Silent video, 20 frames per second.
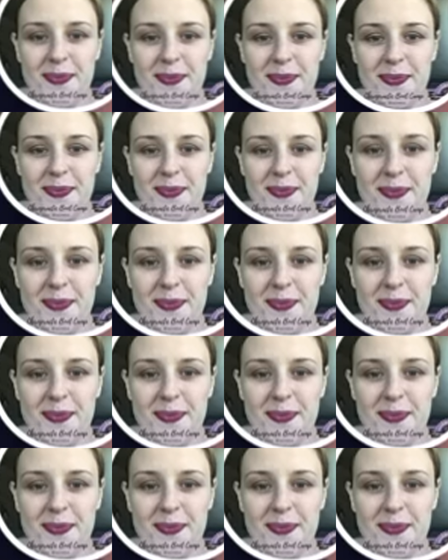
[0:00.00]

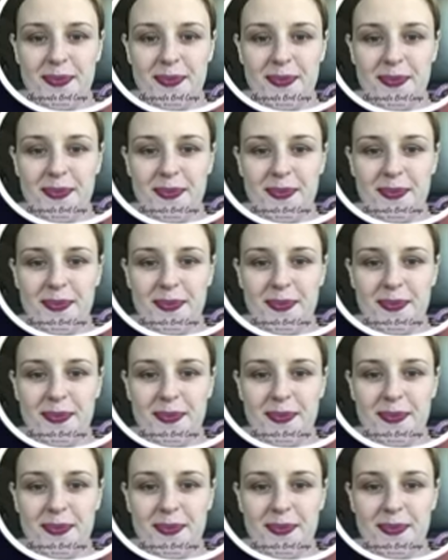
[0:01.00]

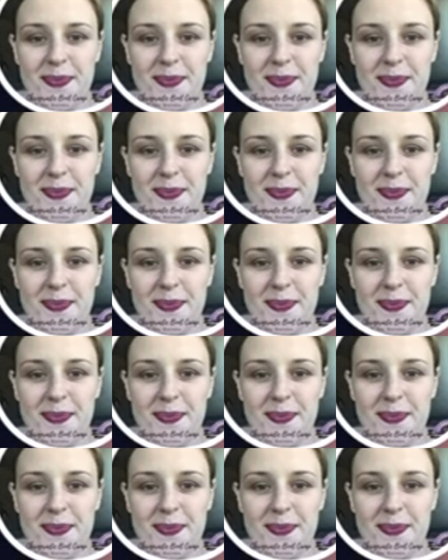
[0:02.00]

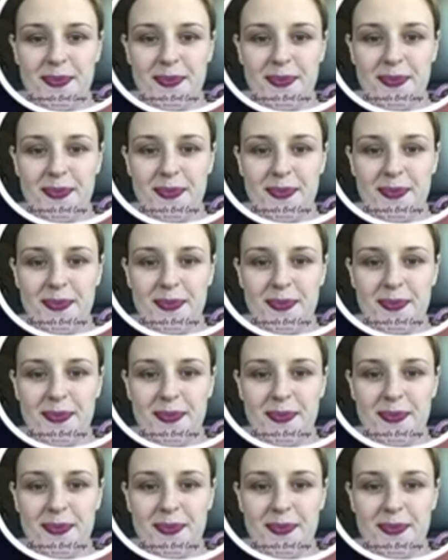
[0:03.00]

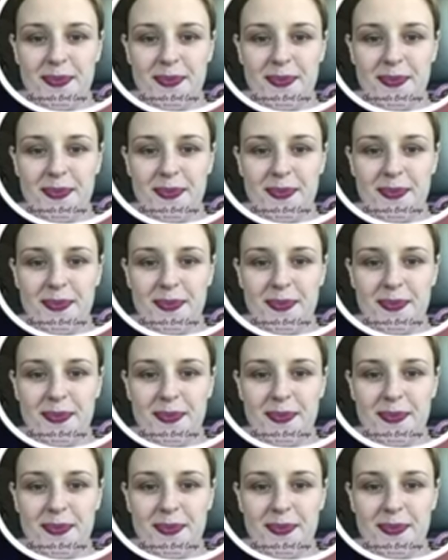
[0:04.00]
(not speaking)